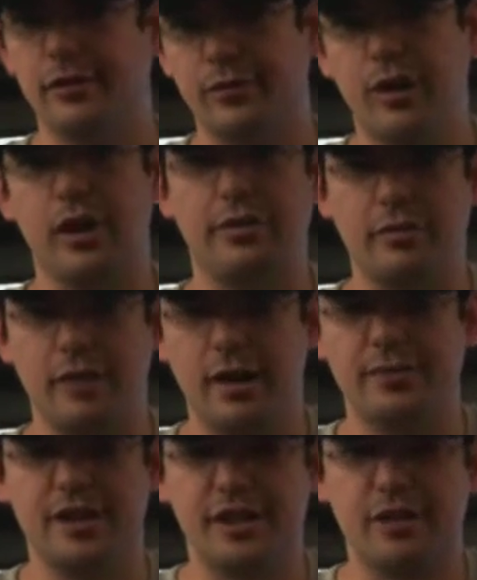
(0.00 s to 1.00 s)
couldn't walk through
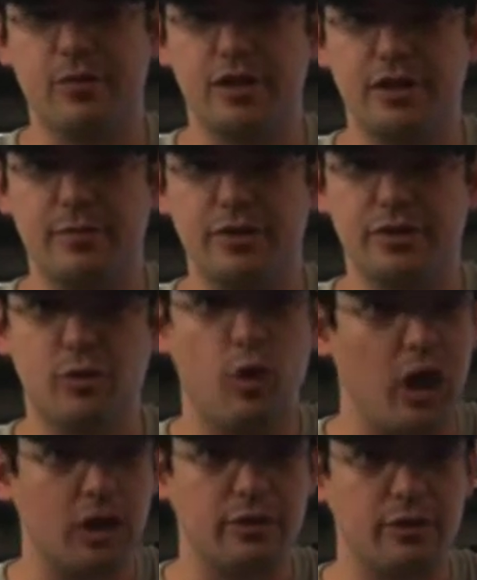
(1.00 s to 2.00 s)
objects you weren't supposed to
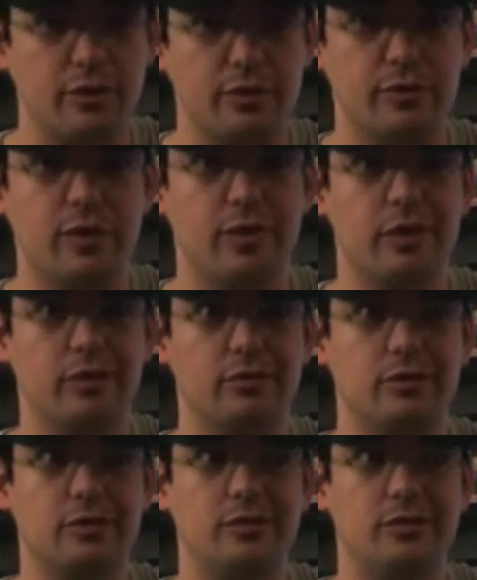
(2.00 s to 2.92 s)
walk through, or you